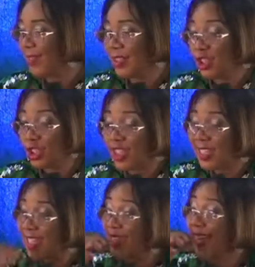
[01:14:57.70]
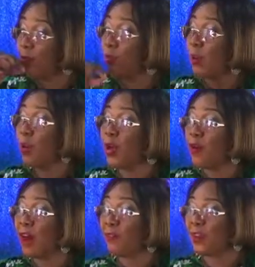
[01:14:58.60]
She tasted moi moi
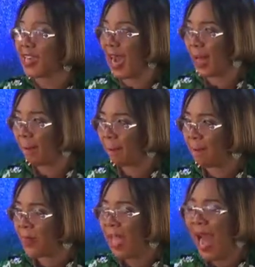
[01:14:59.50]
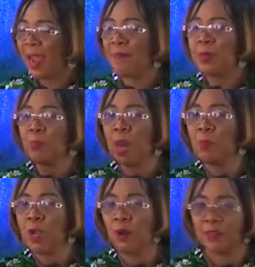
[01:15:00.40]
of Africa. I mean moi moi of